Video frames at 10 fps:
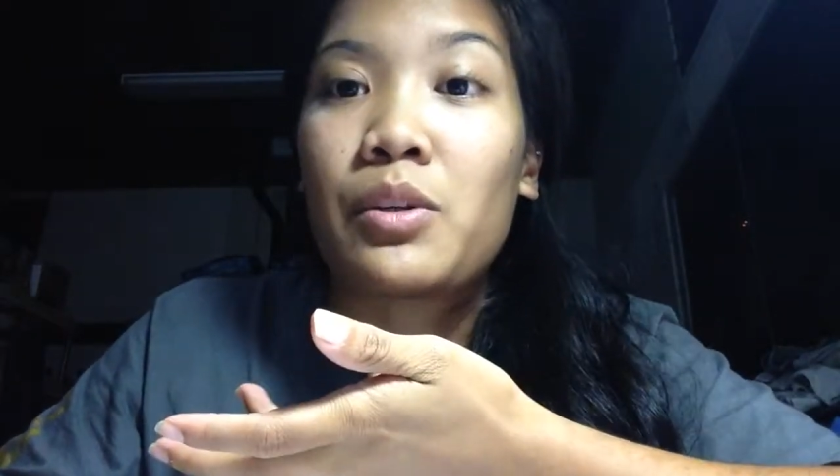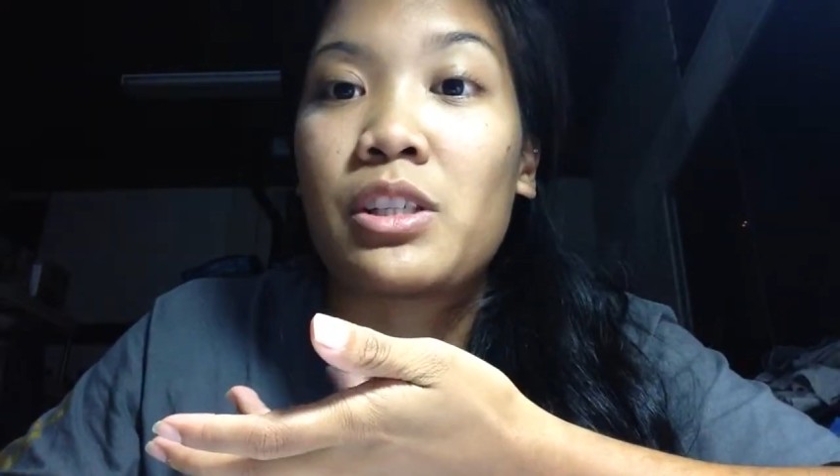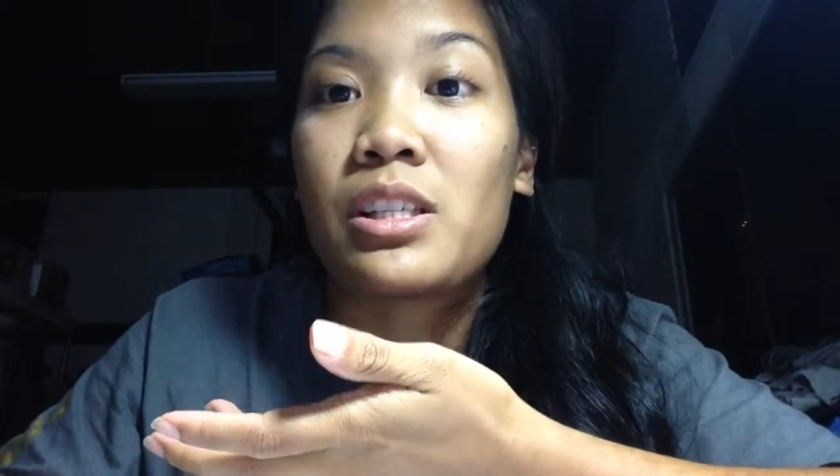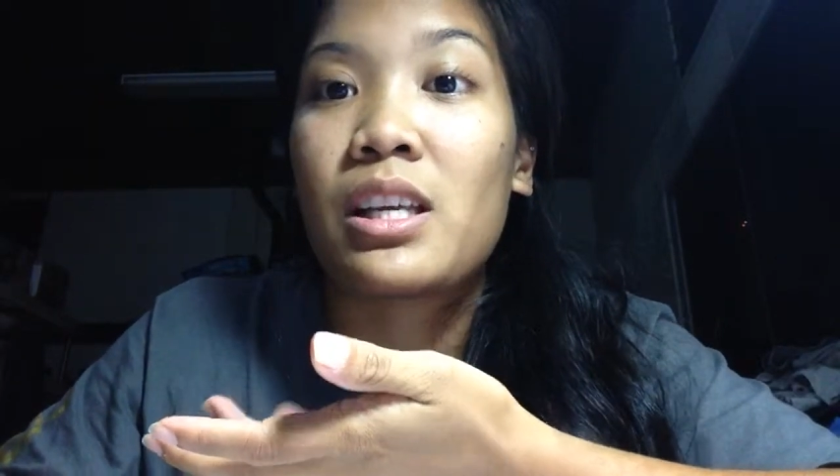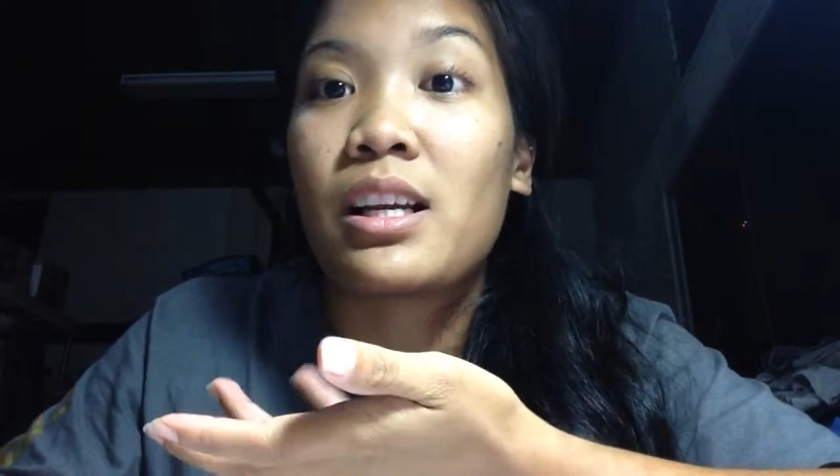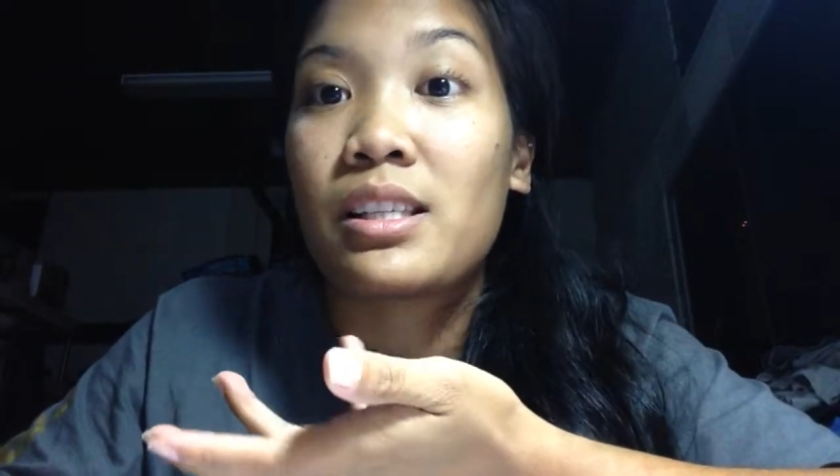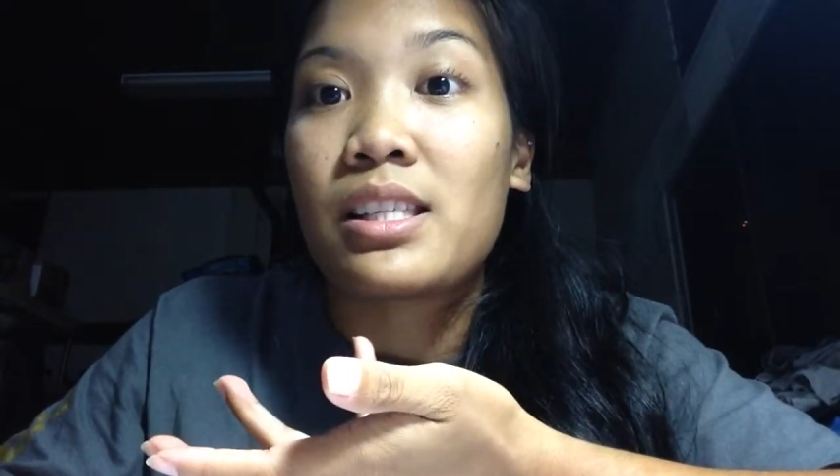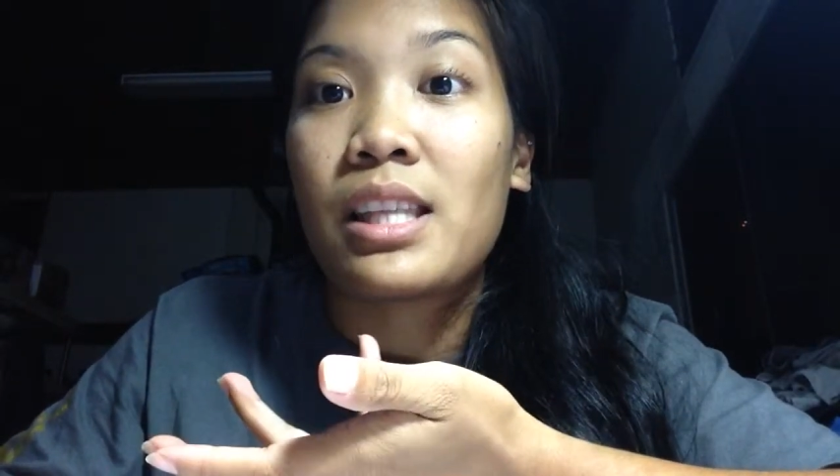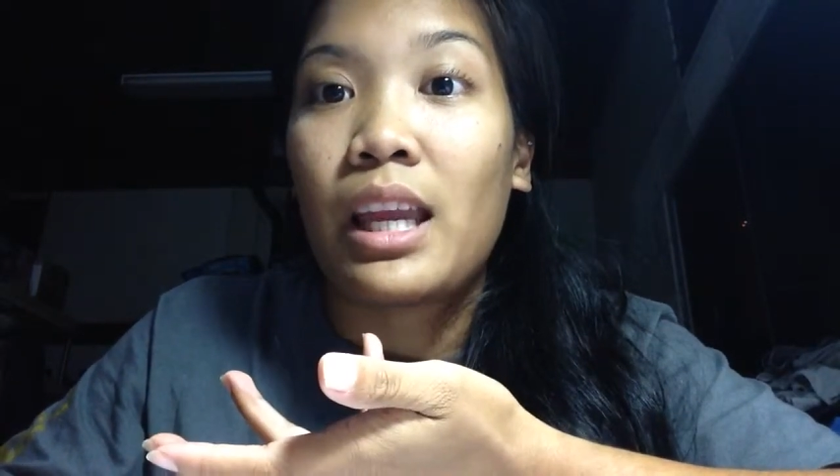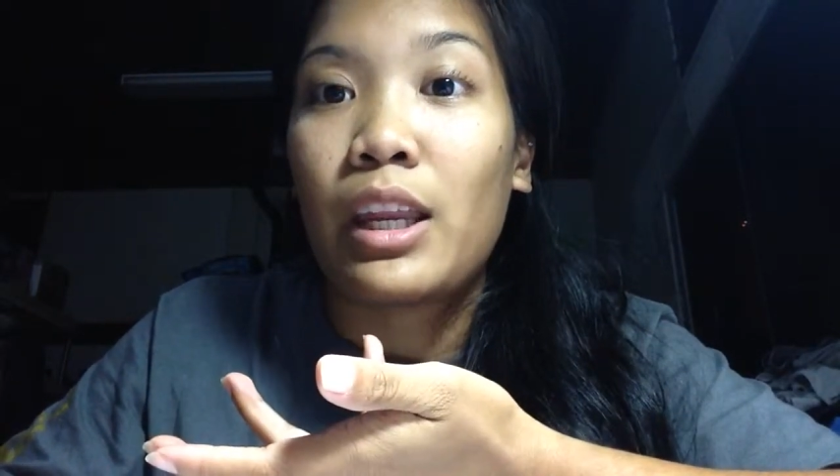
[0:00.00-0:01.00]
which is like a
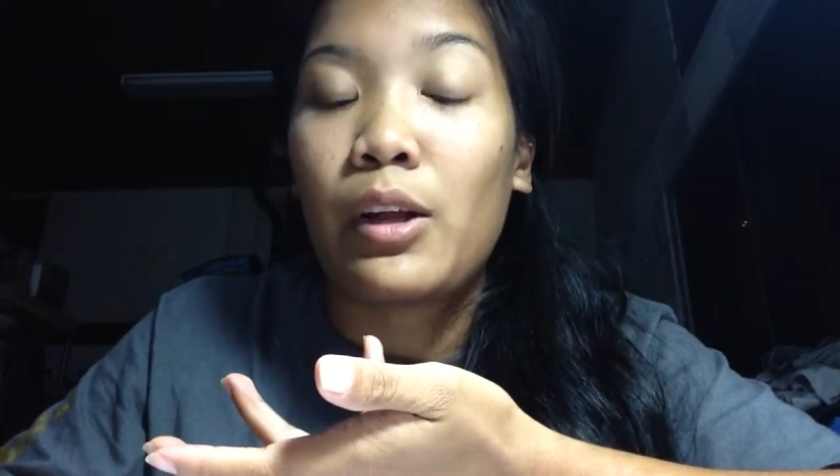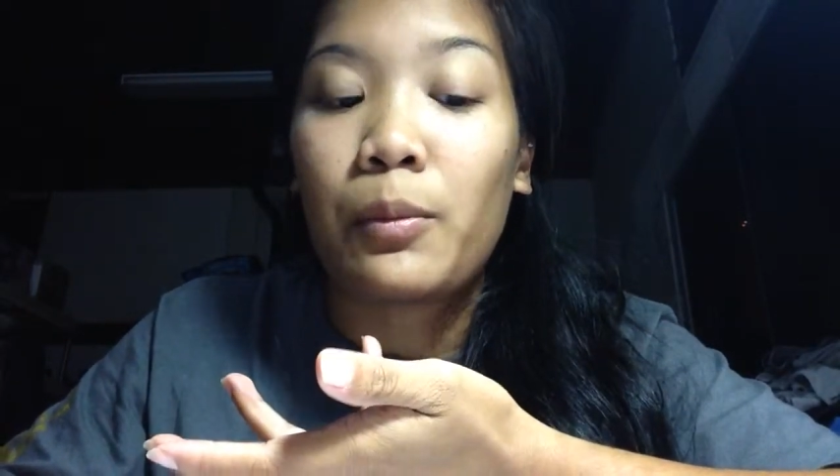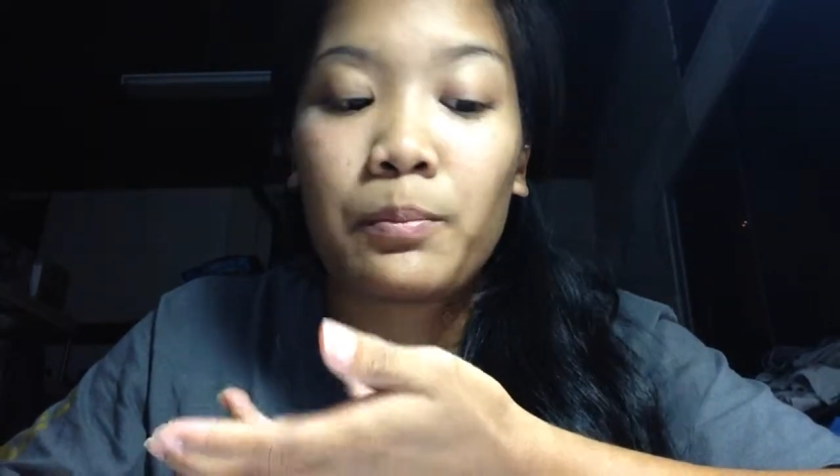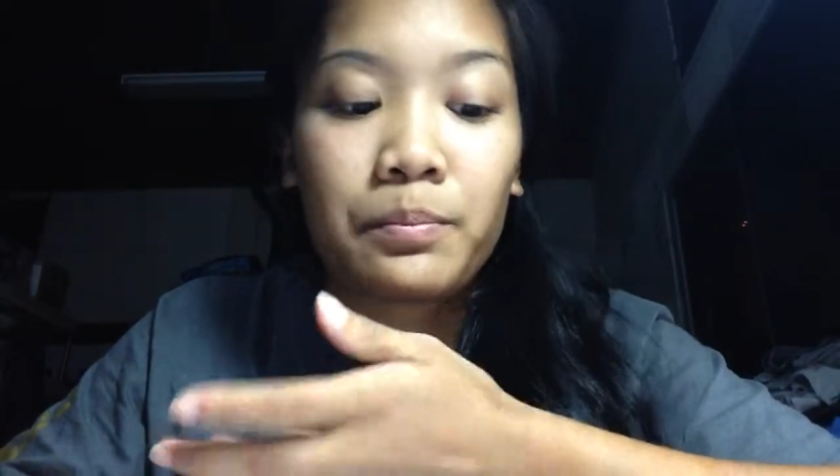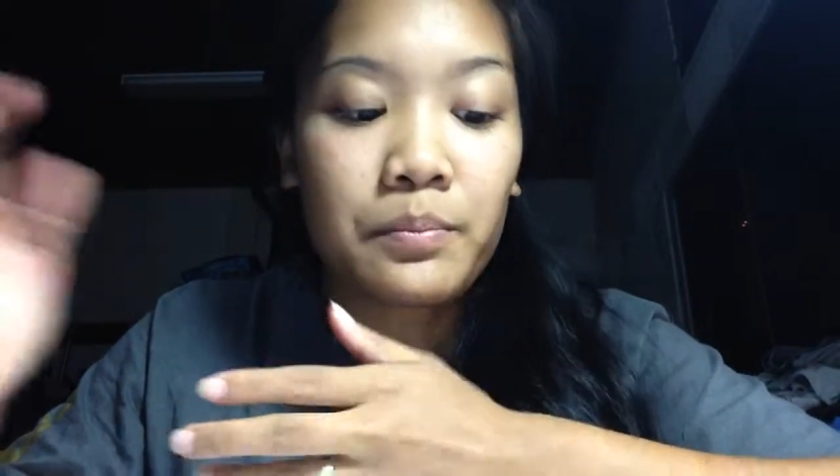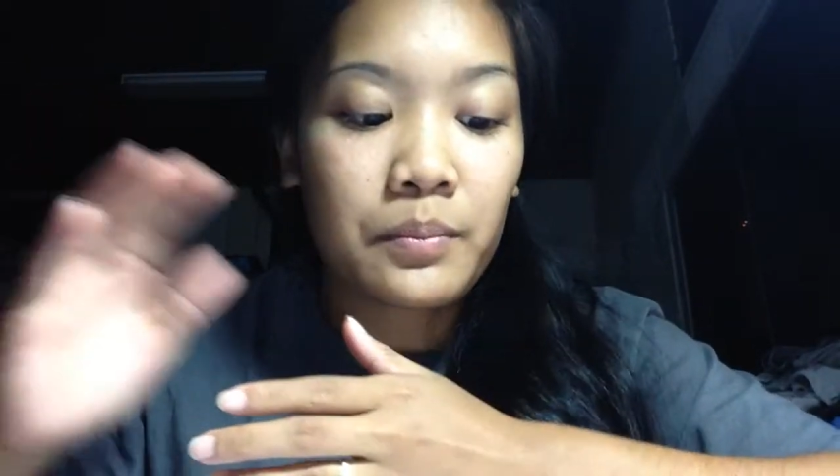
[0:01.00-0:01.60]
stadium.